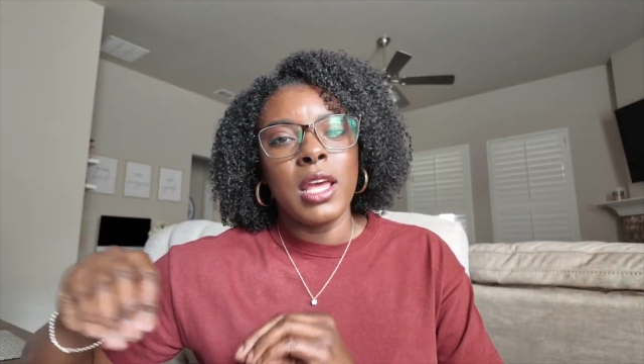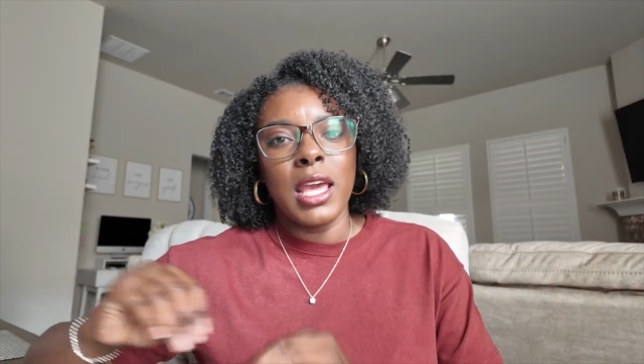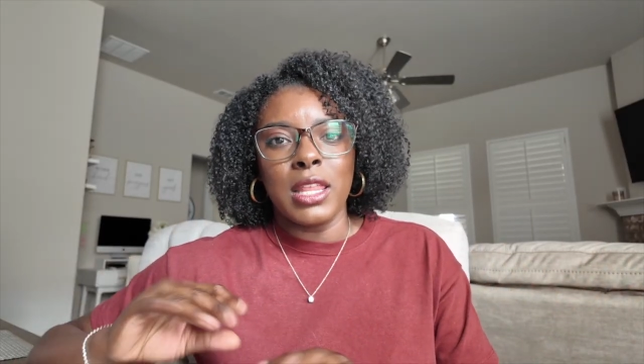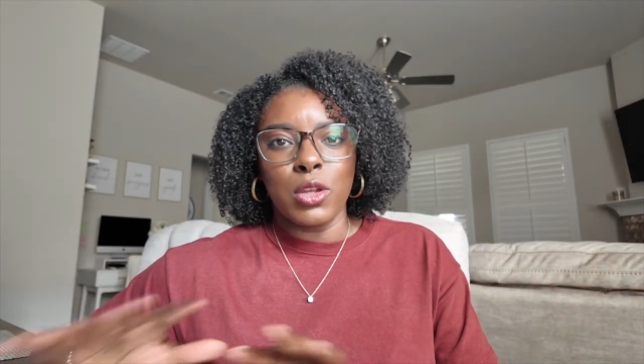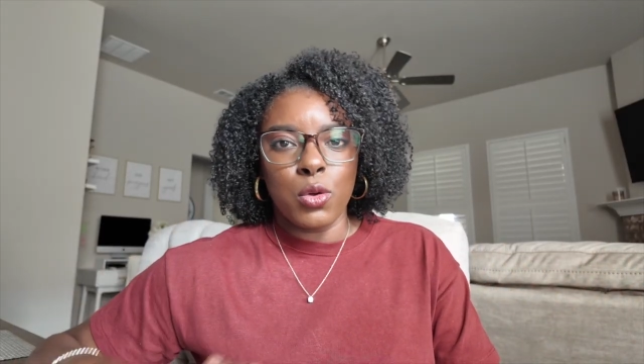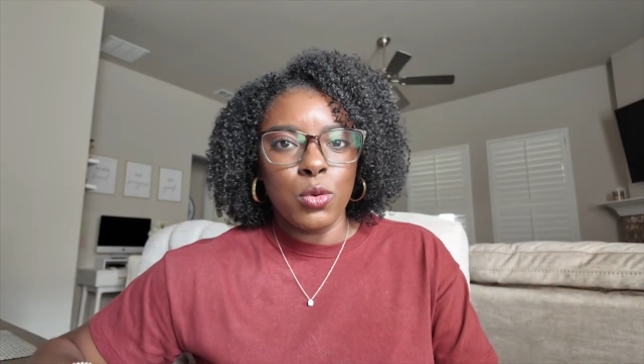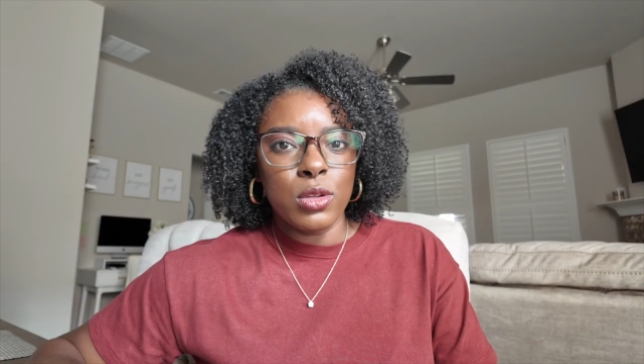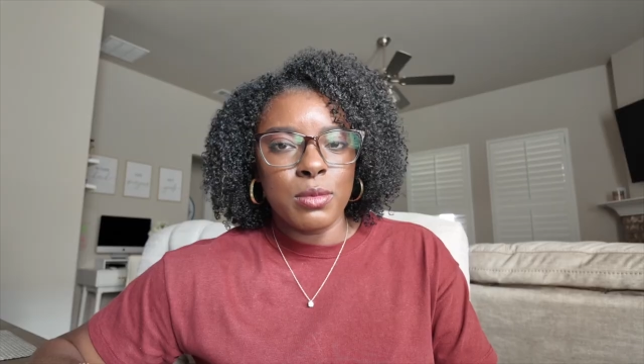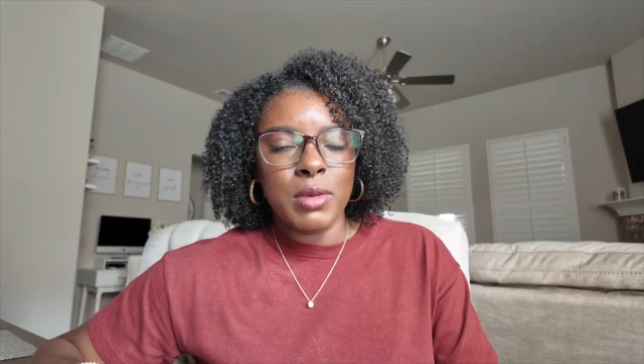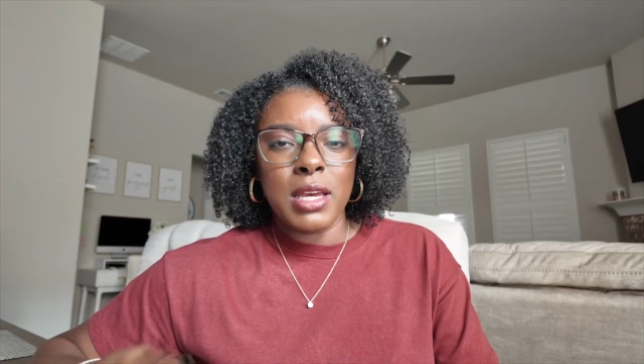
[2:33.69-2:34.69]
and the
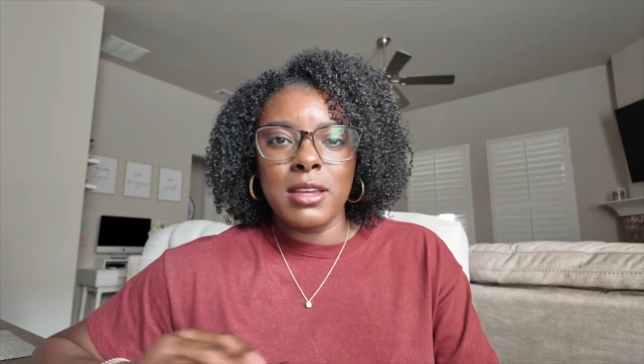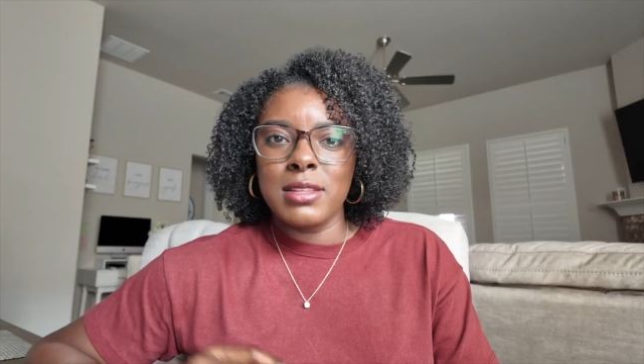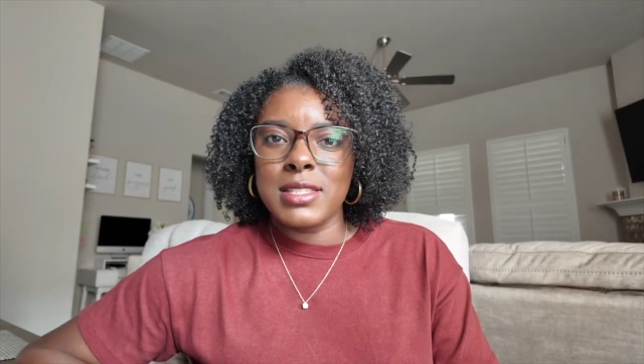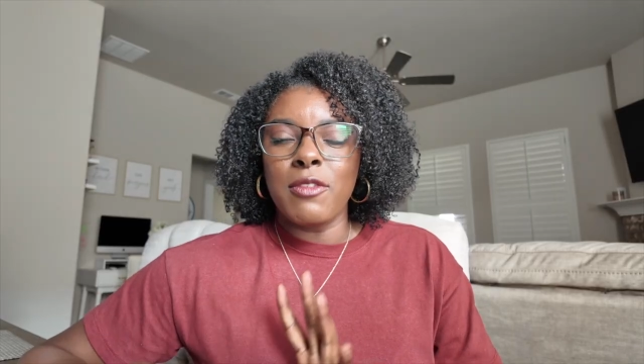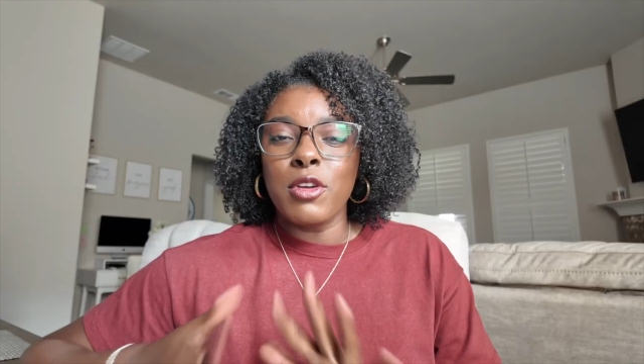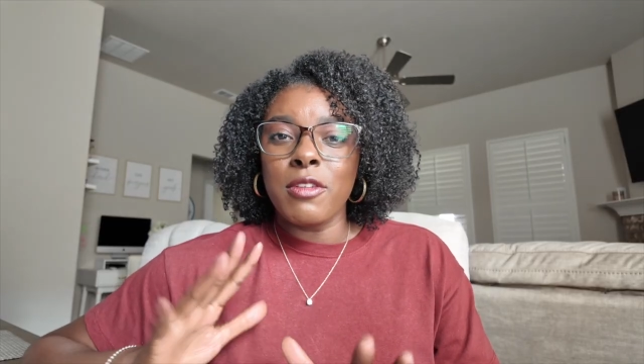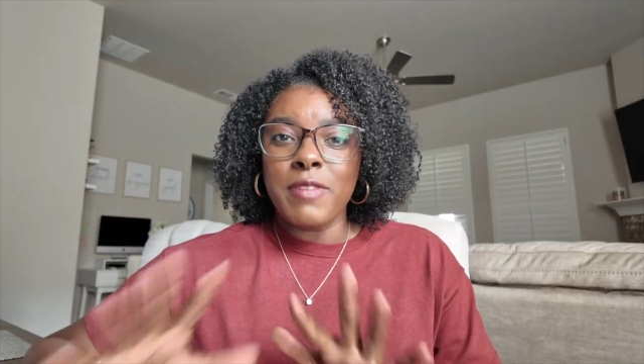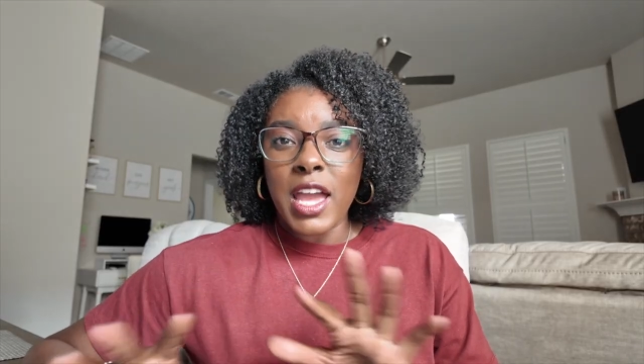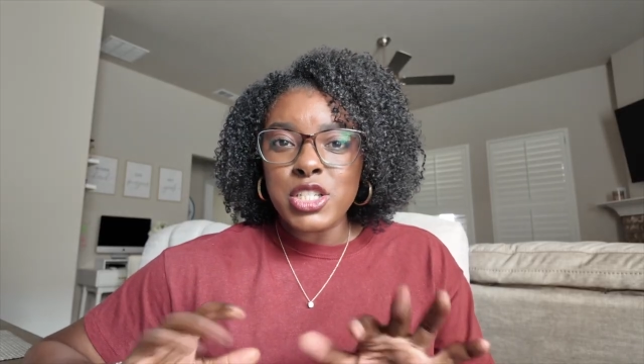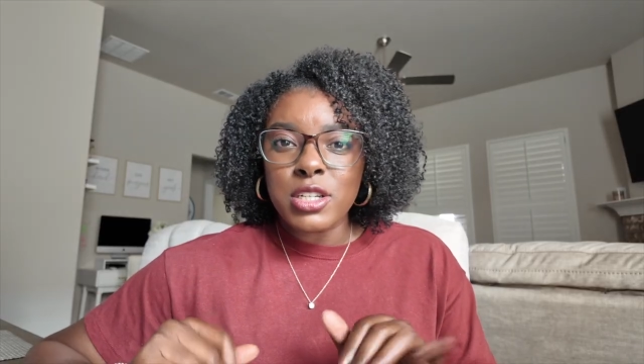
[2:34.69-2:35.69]
cooler months. If you're a
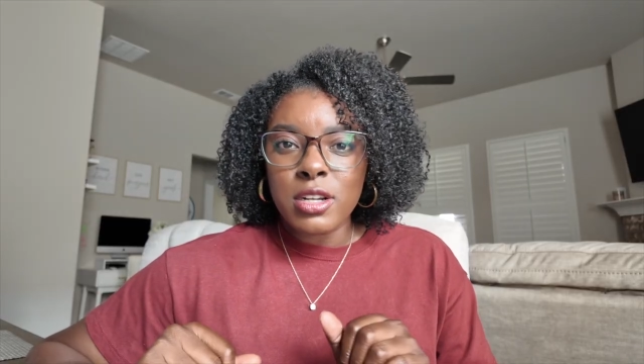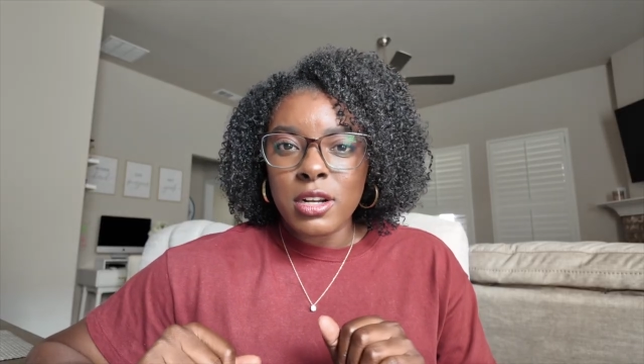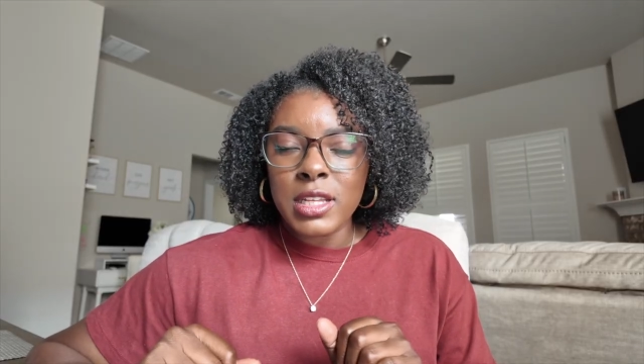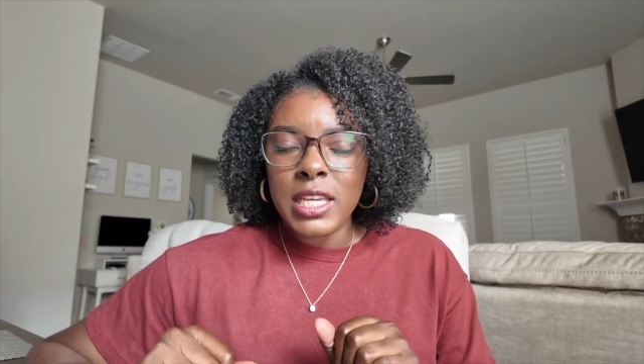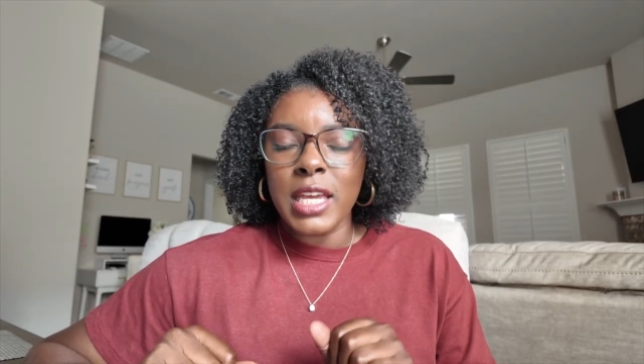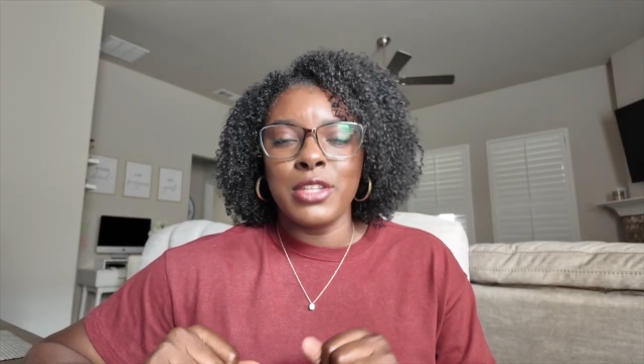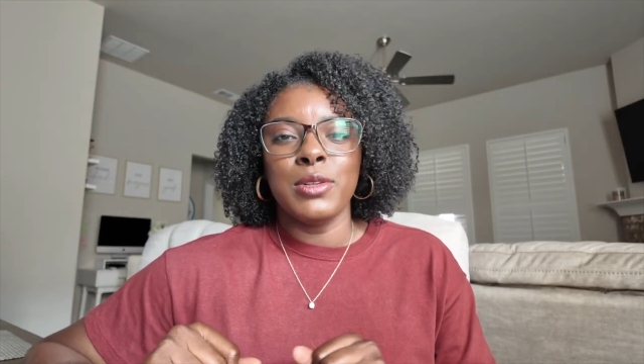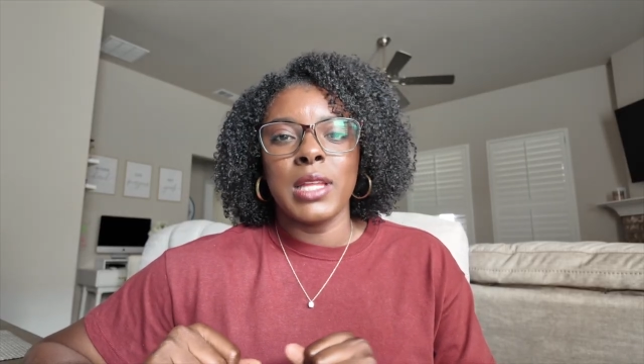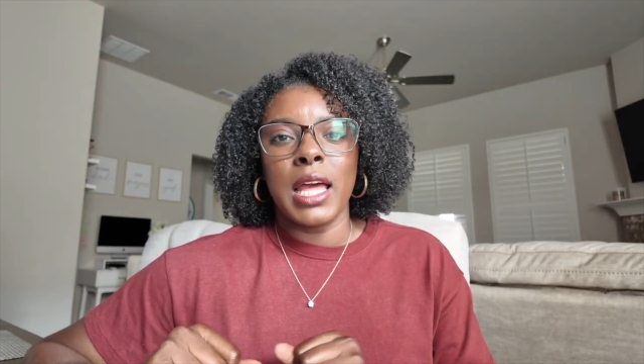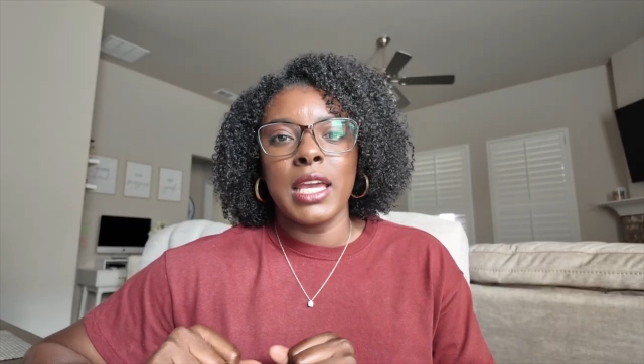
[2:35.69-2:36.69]
fashion girly and you
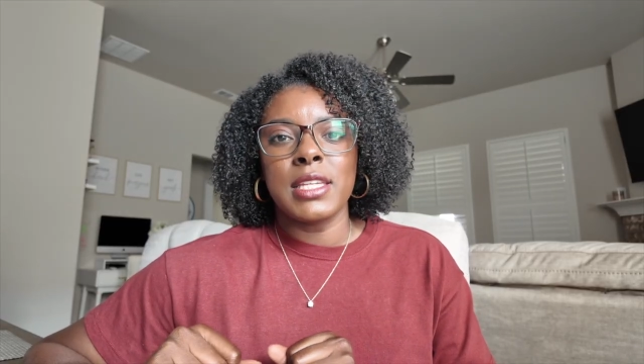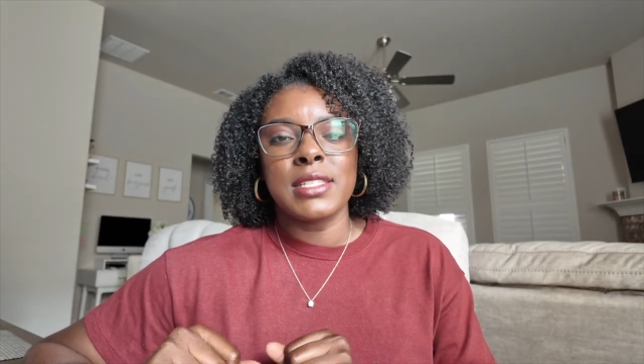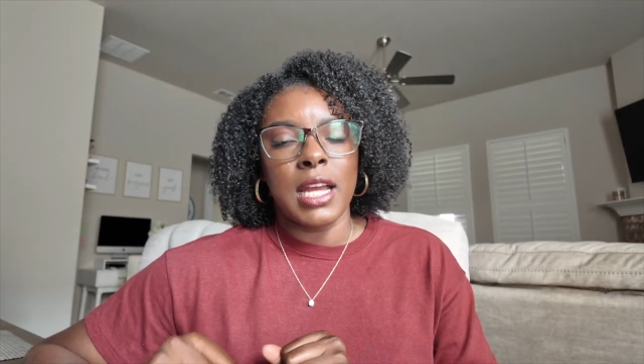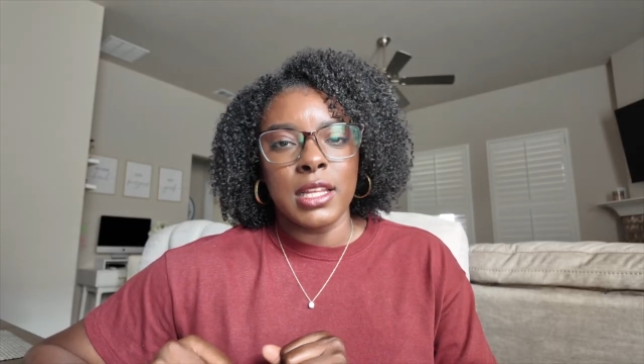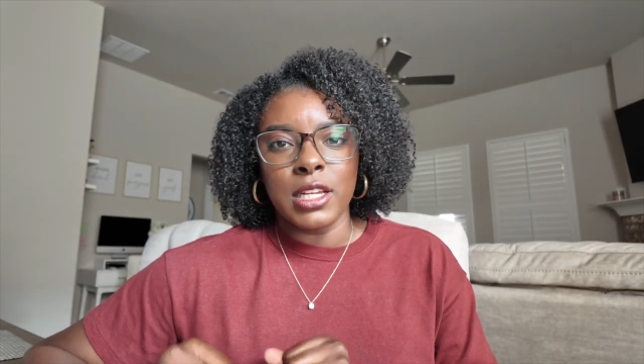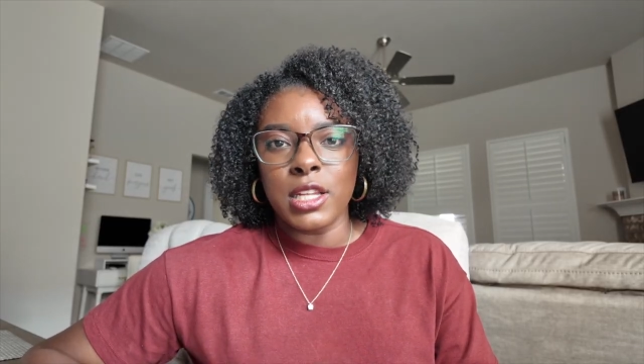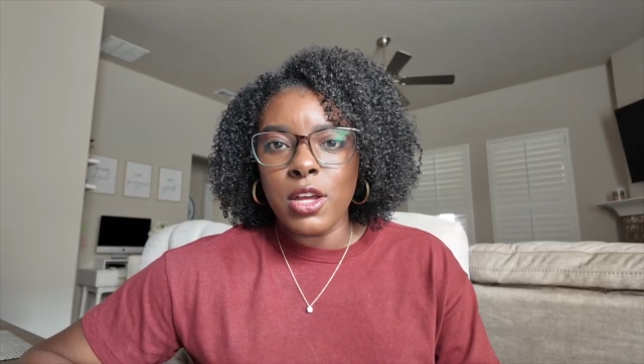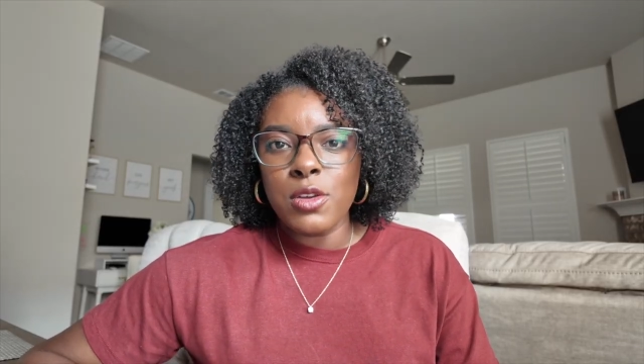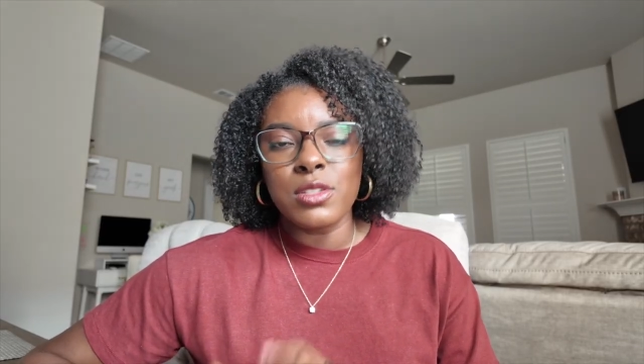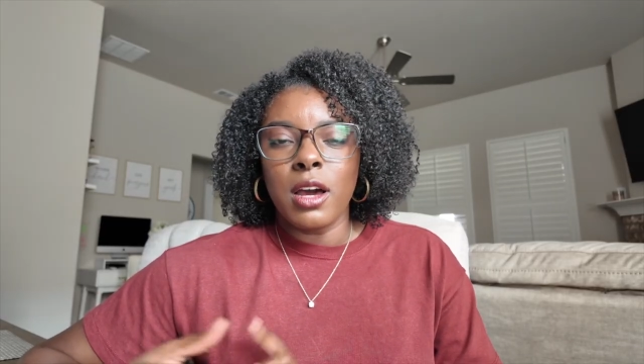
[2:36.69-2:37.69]
like styling clothes,